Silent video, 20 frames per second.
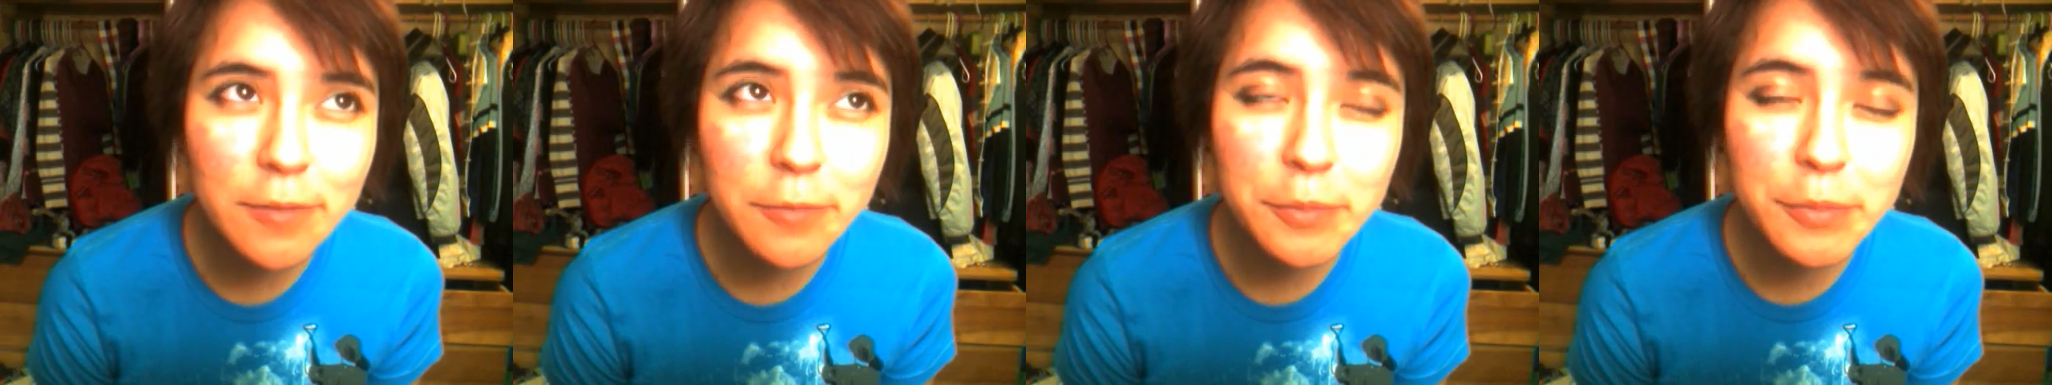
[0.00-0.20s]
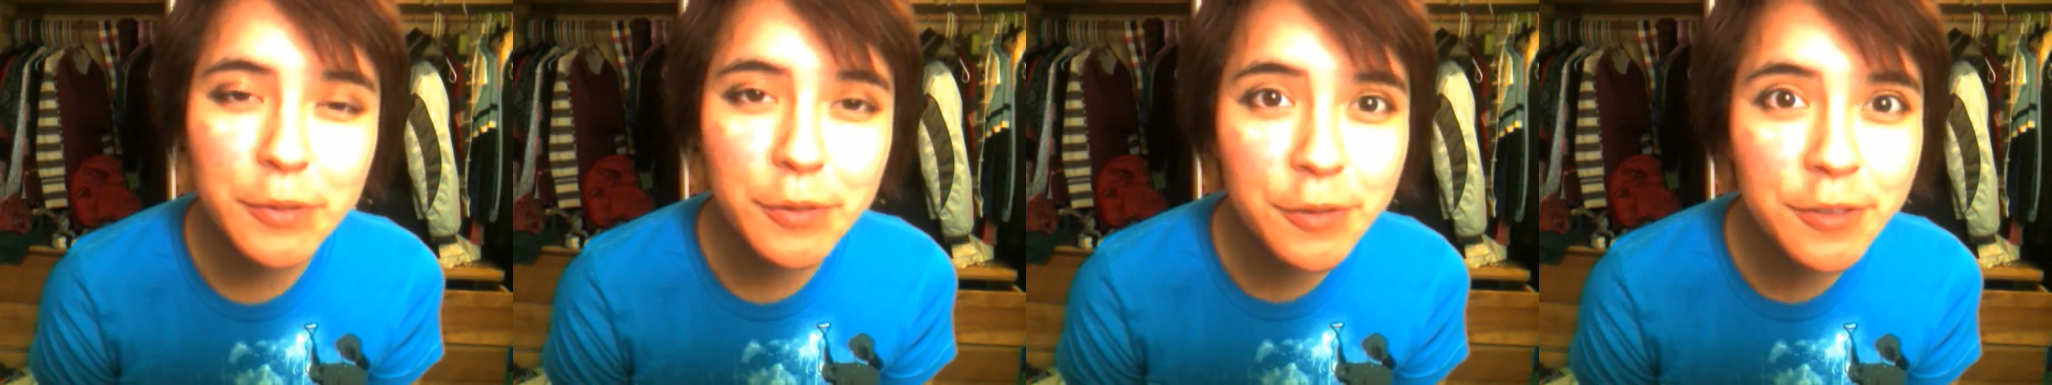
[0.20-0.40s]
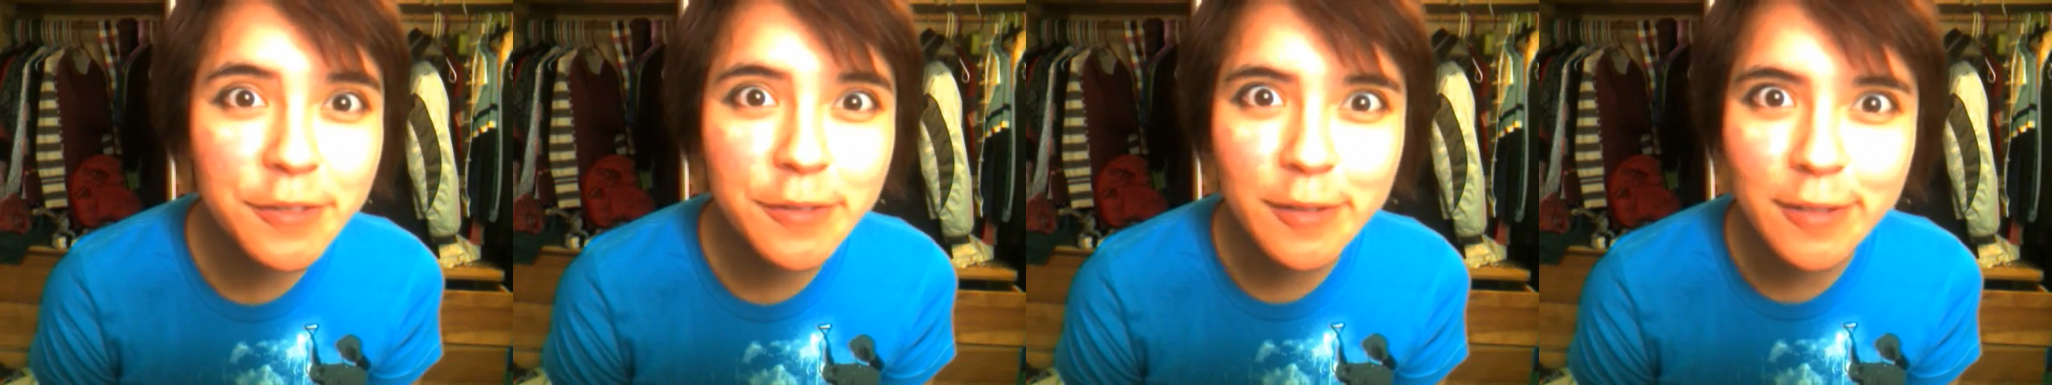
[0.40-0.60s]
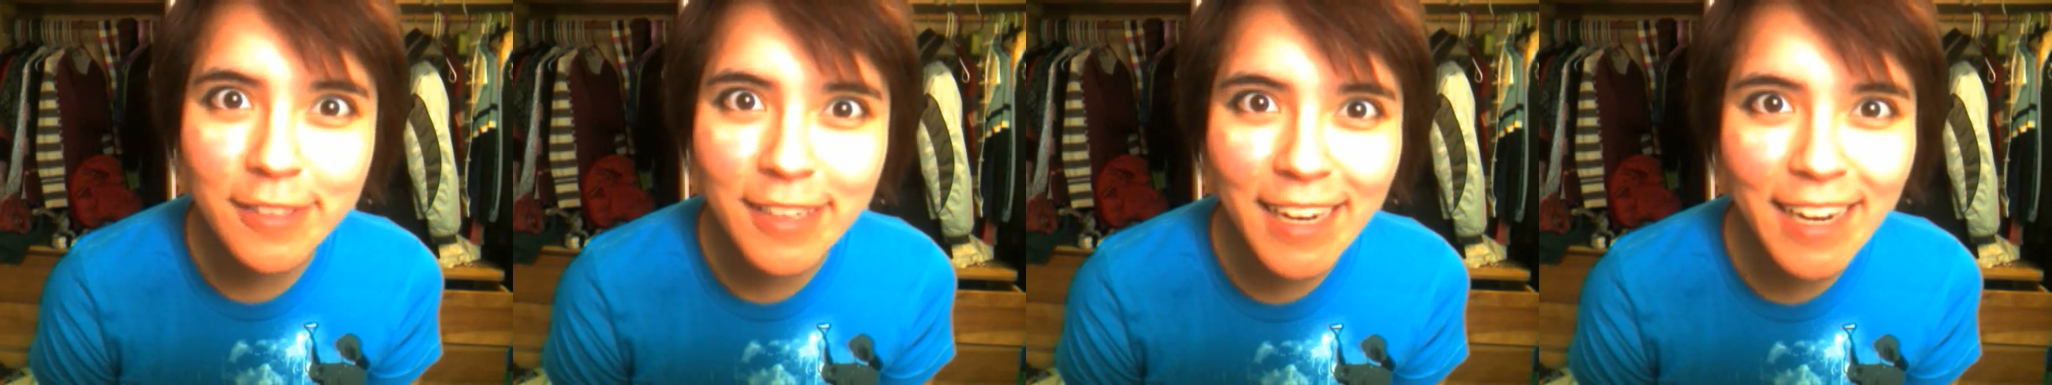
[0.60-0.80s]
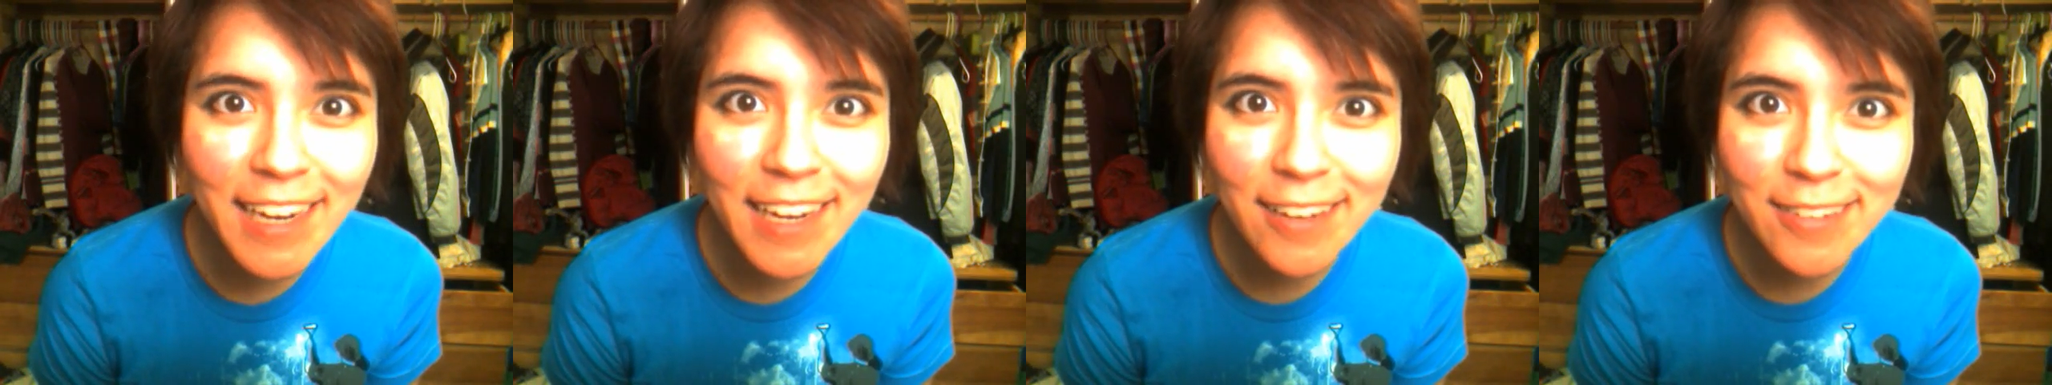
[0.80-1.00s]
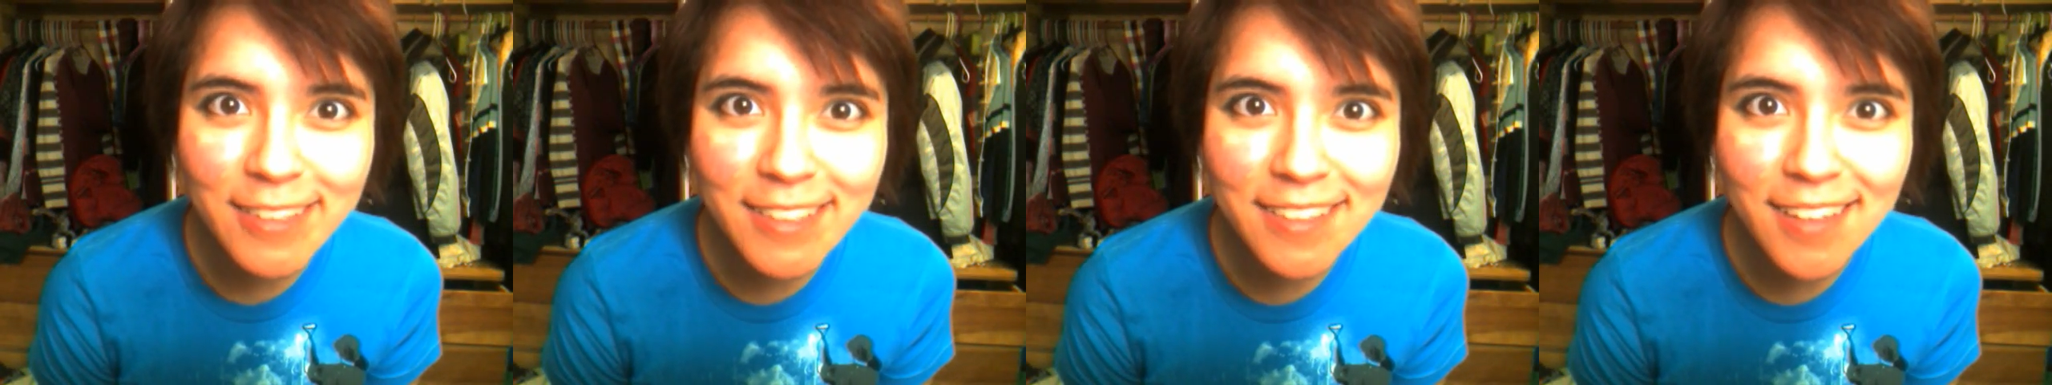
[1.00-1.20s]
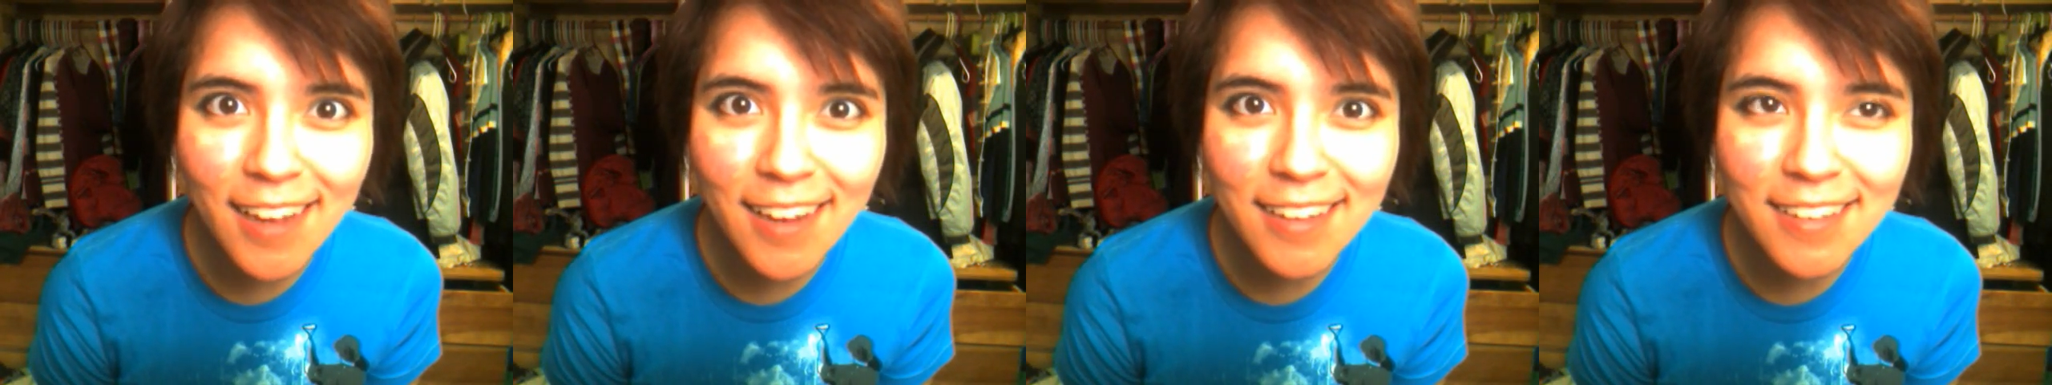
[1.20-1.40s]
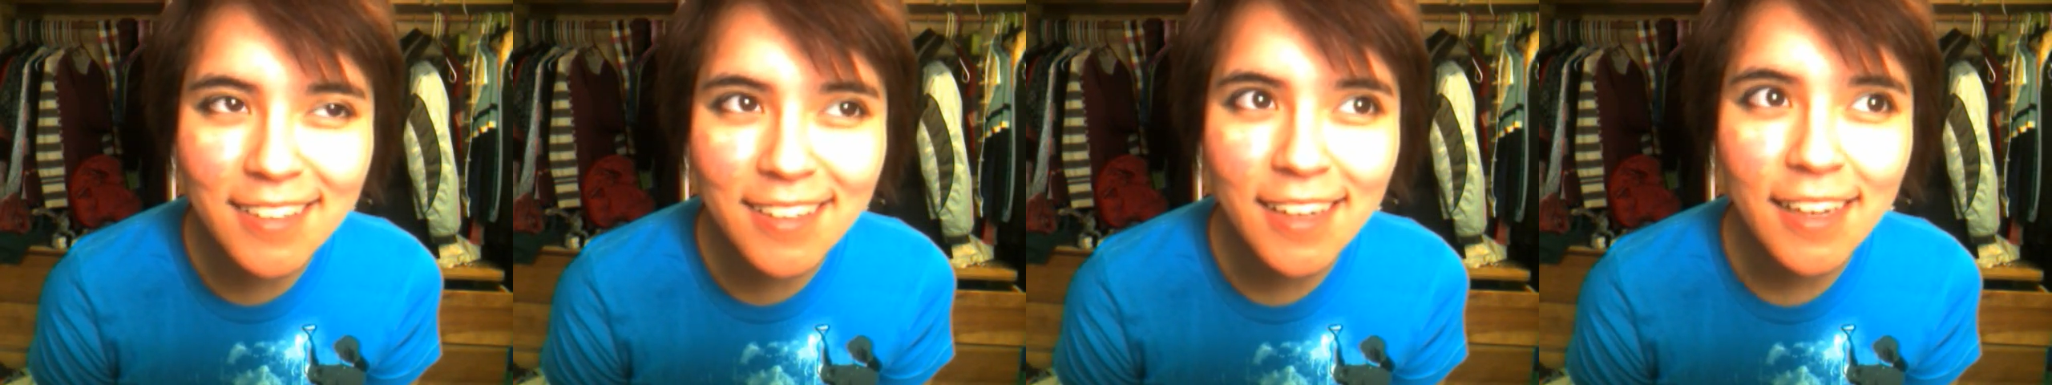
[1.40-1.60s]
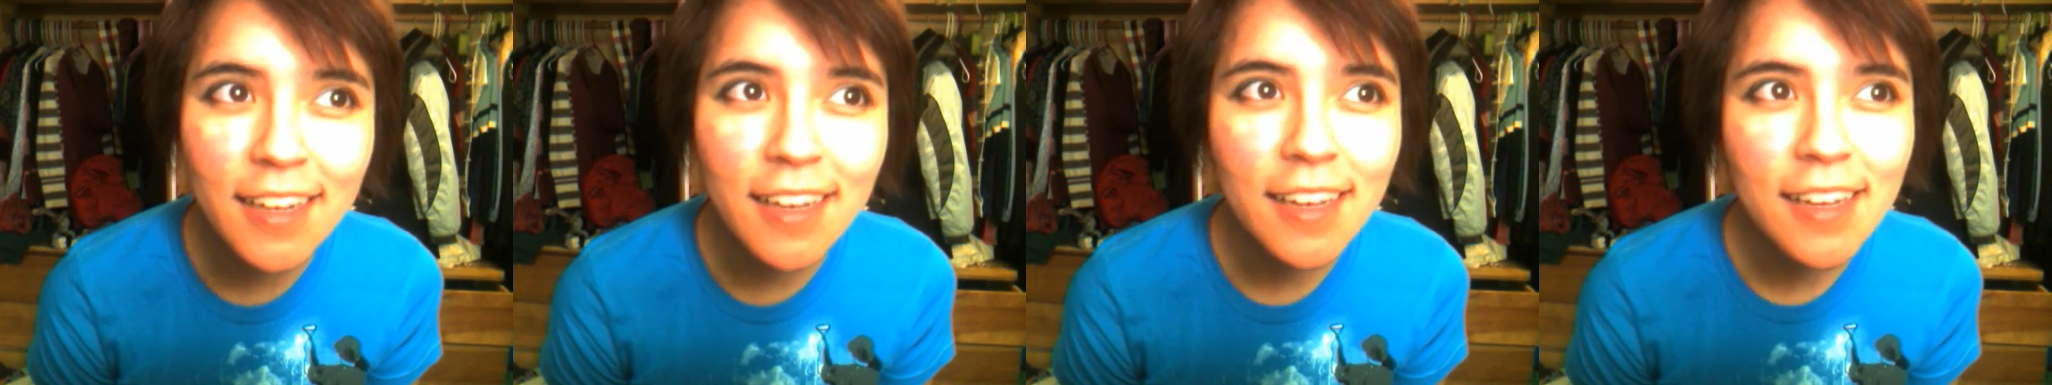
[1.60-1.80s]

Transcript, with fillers: a beautiful day outside.